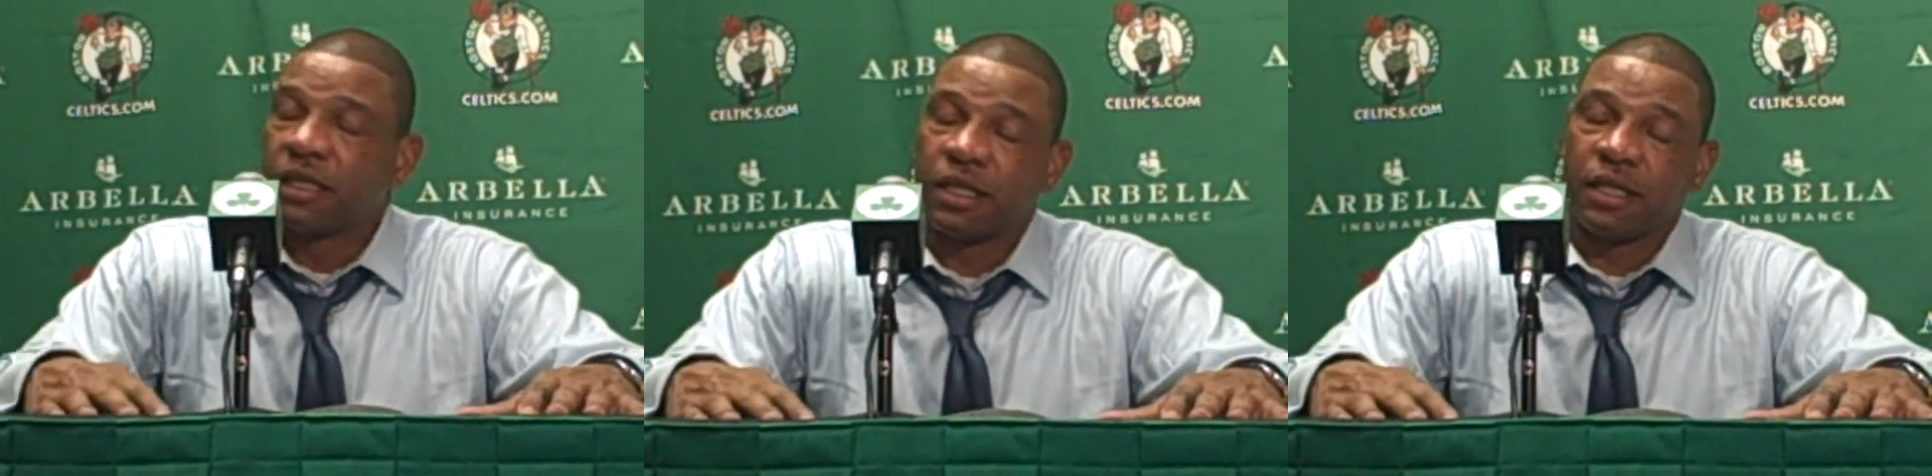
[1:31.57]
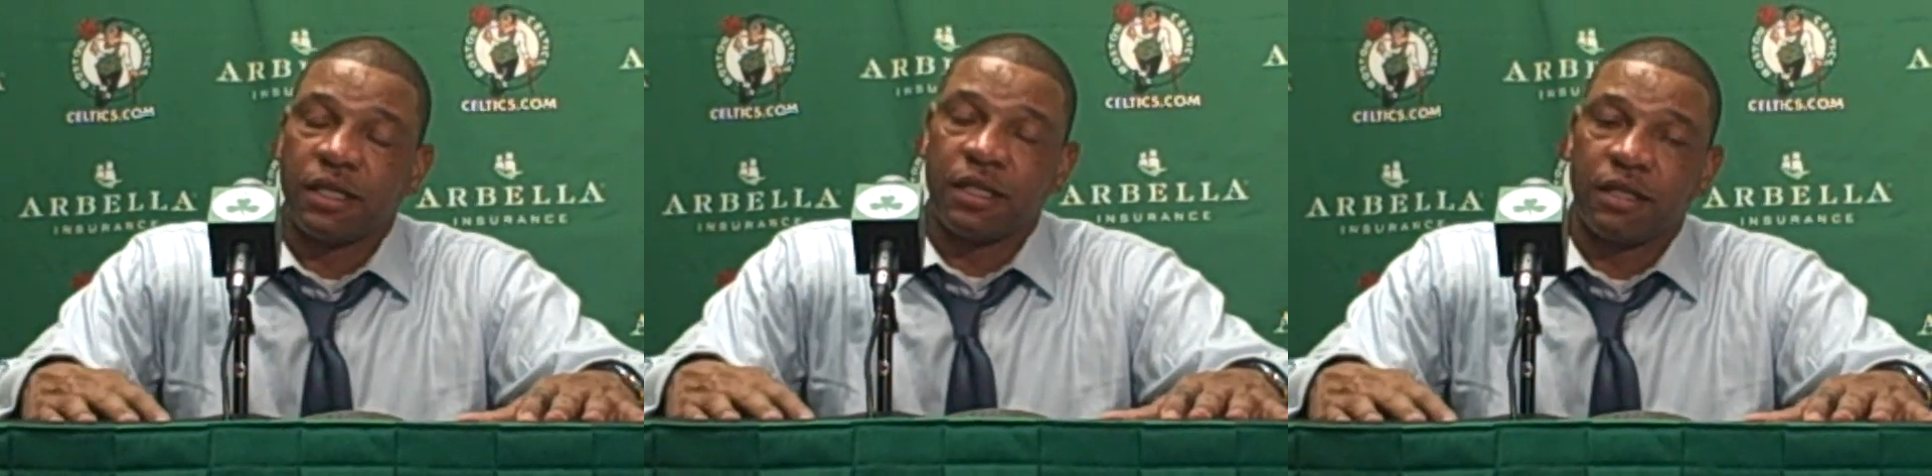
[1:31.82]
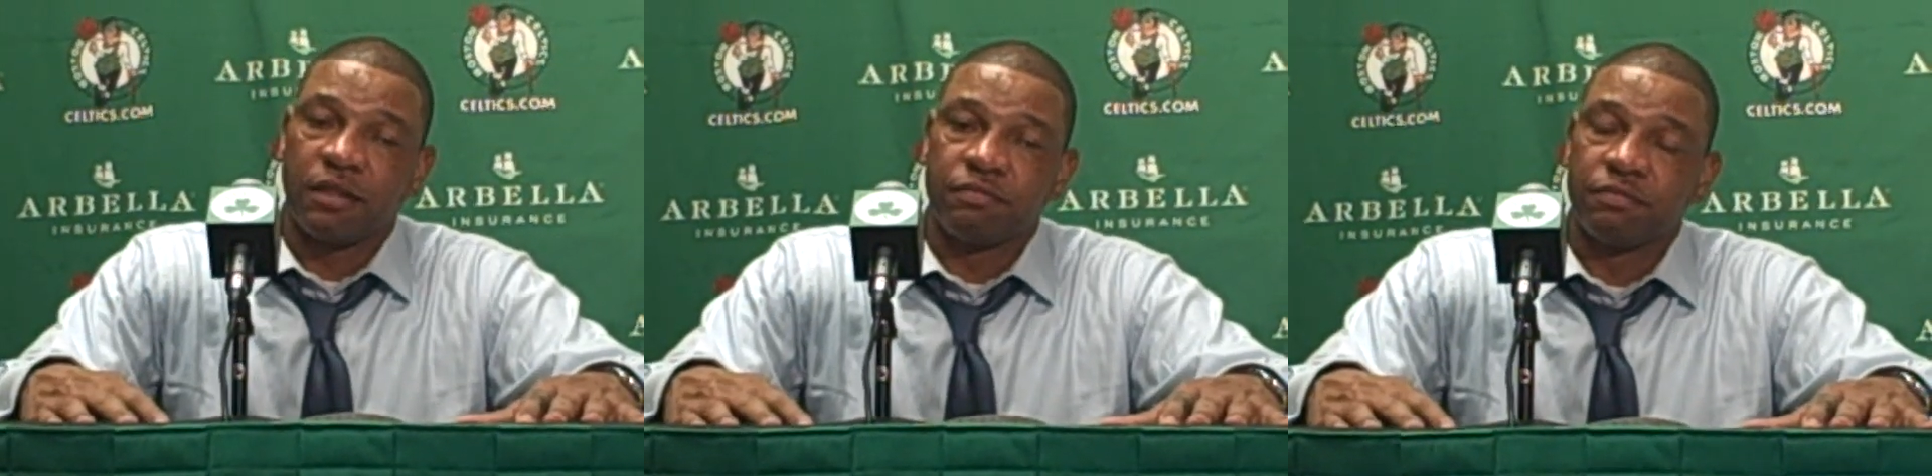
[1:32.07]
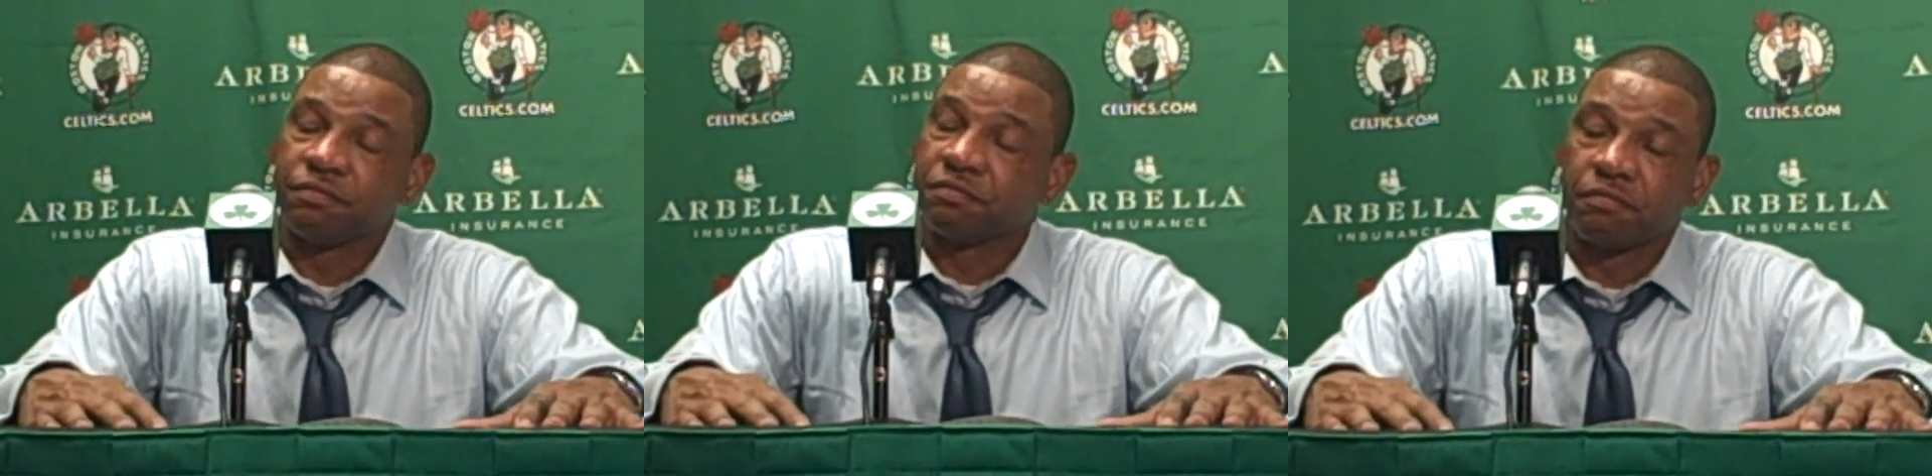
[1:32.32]

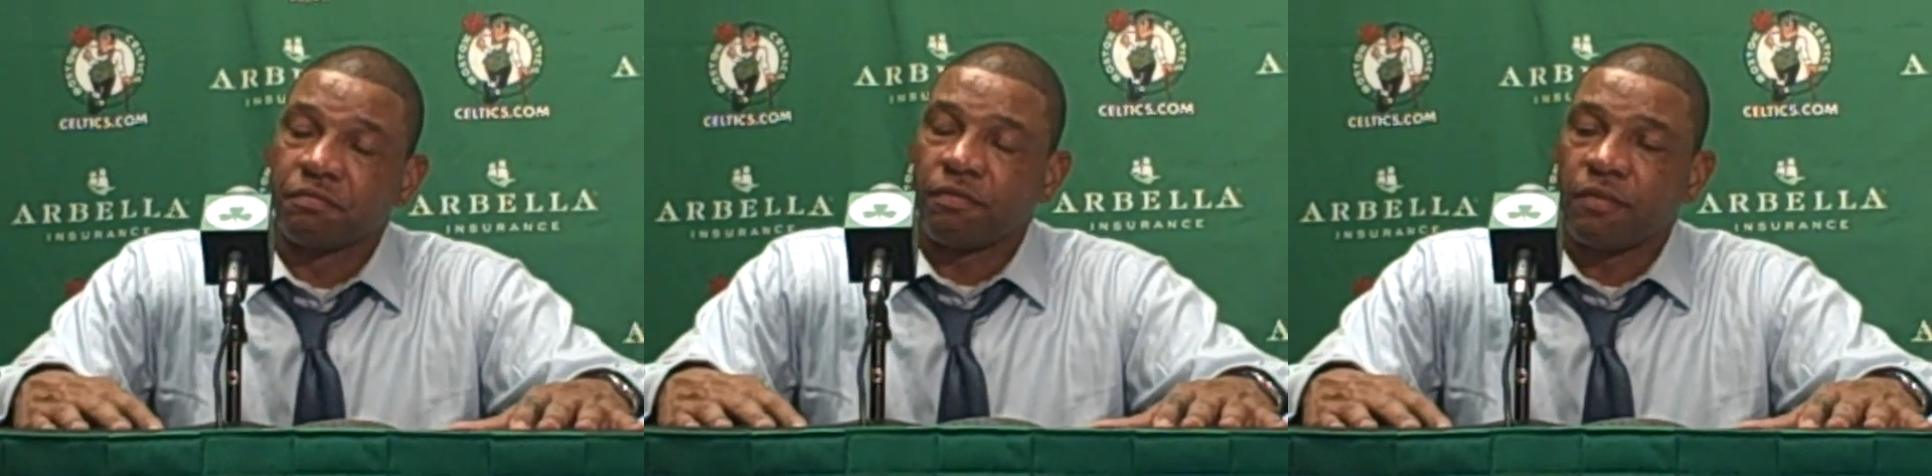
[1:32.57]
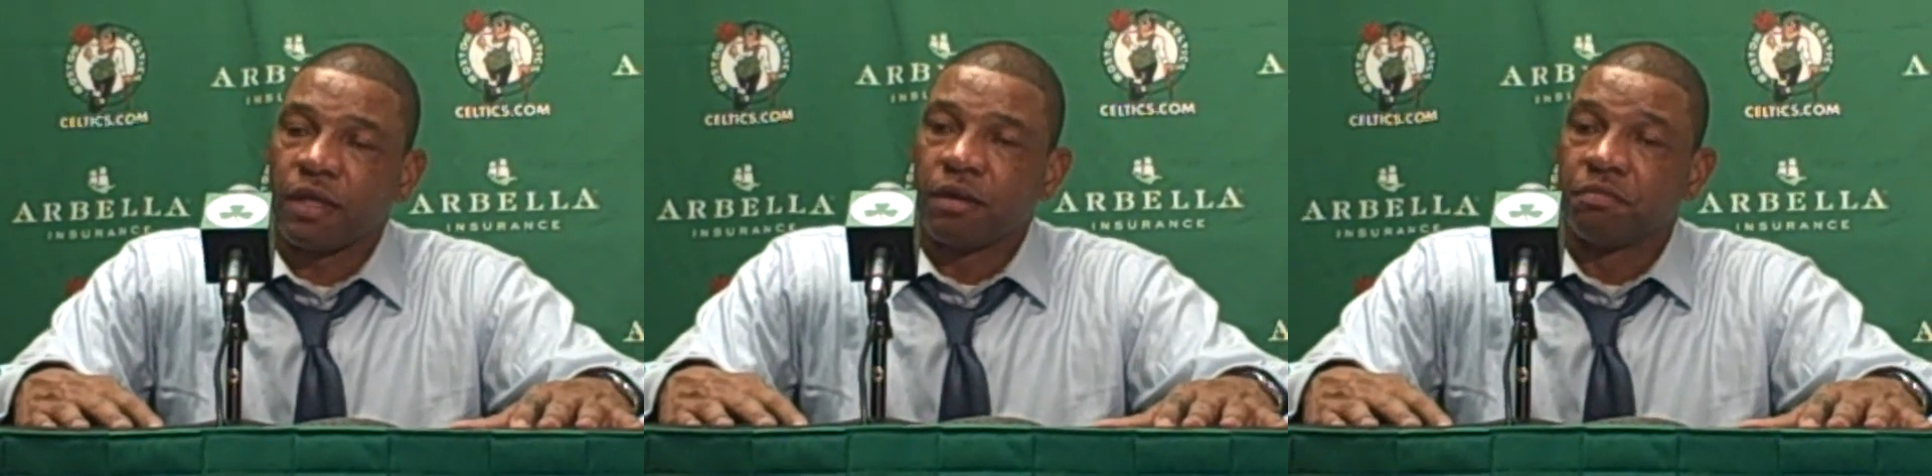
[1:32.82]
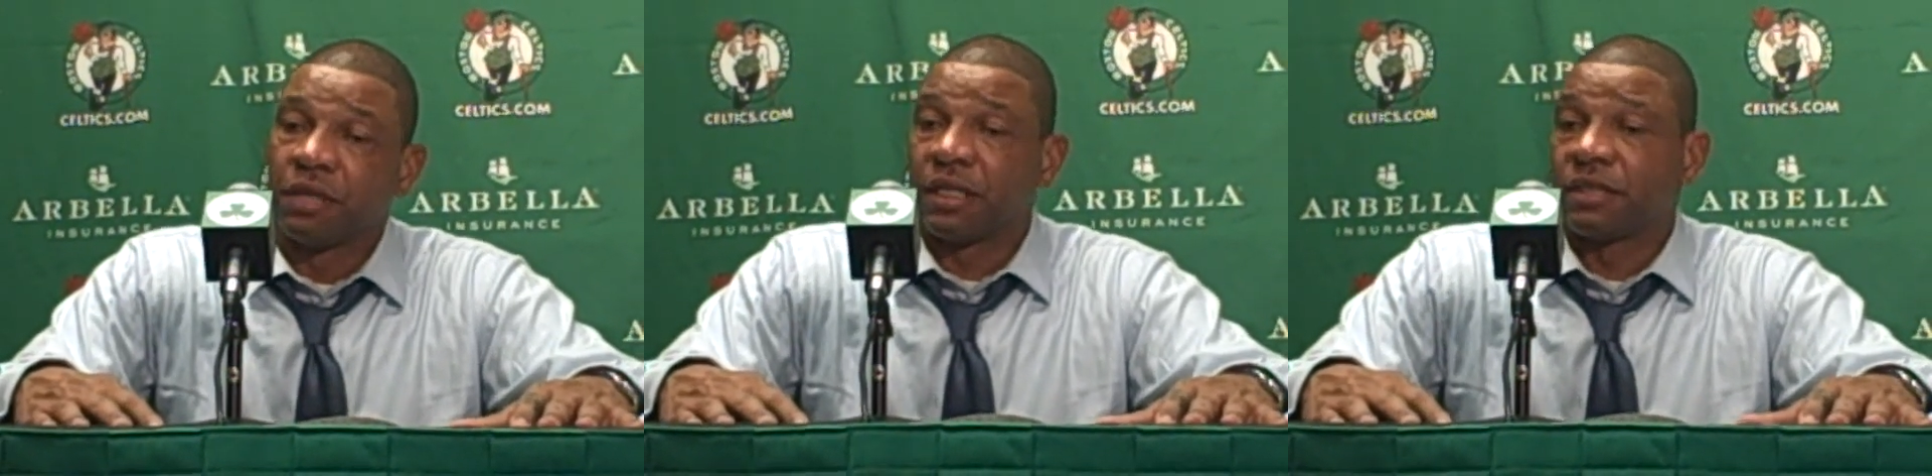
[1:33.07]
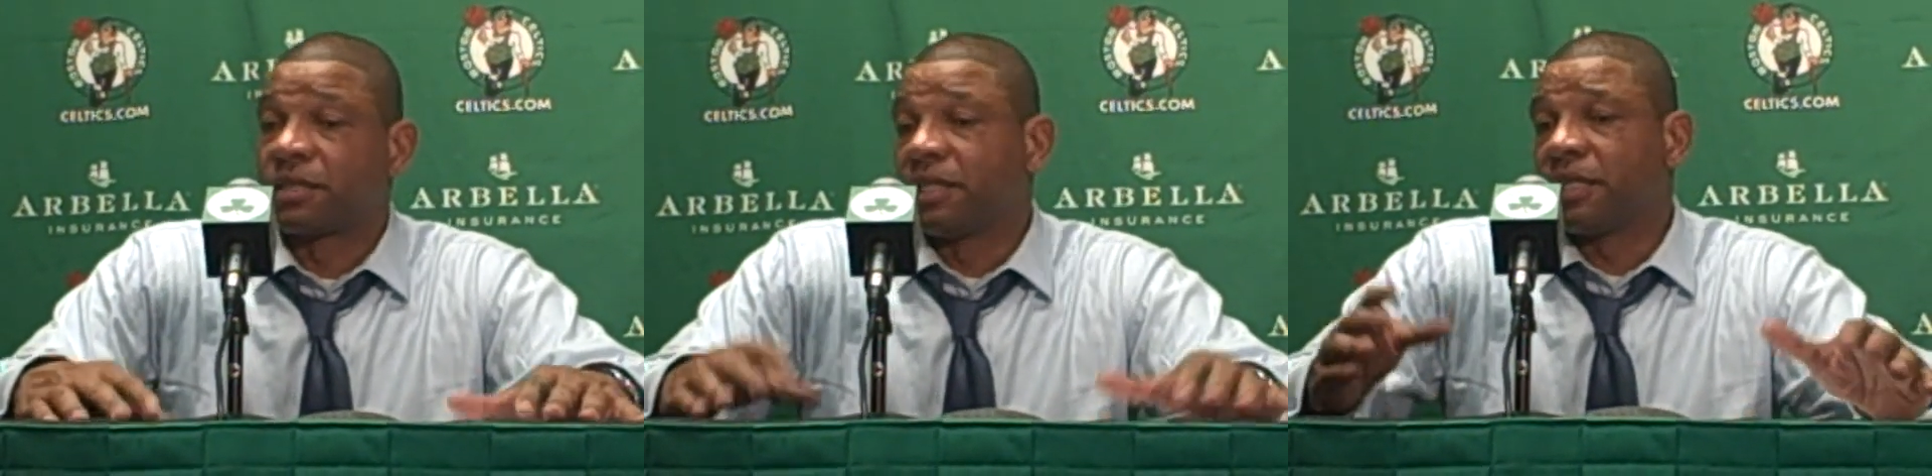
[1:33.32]
Um, but
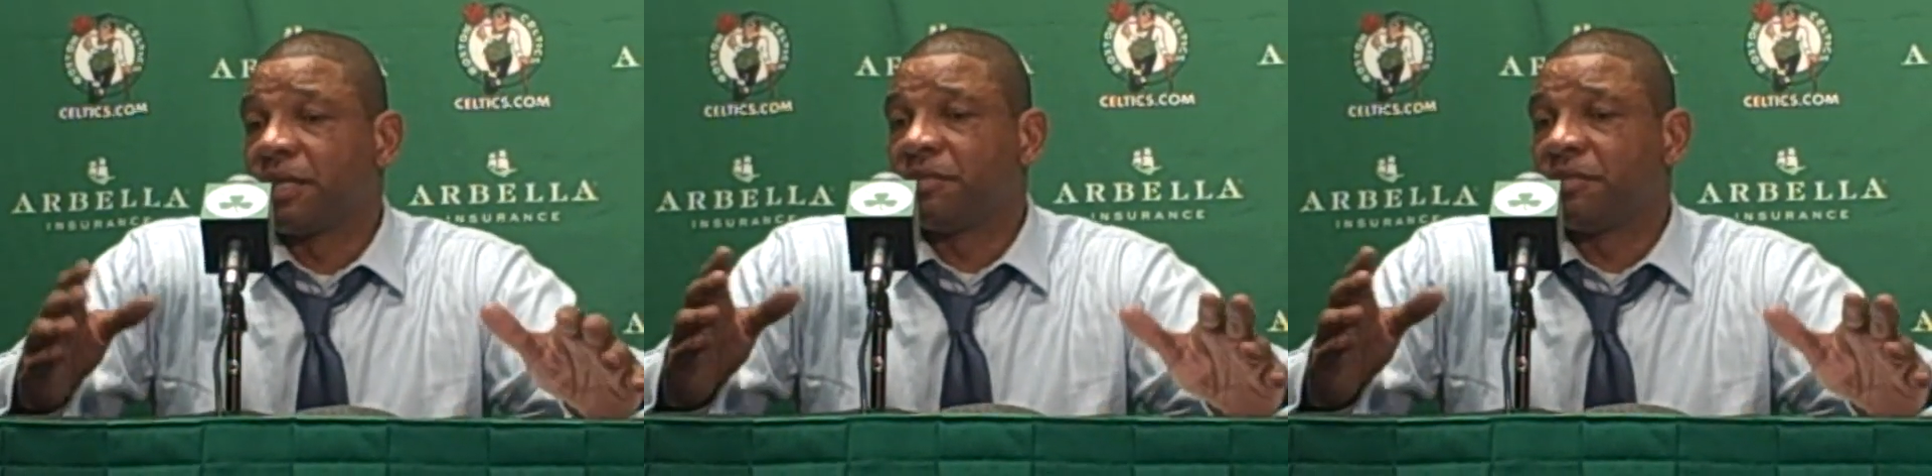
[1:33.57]
it's good.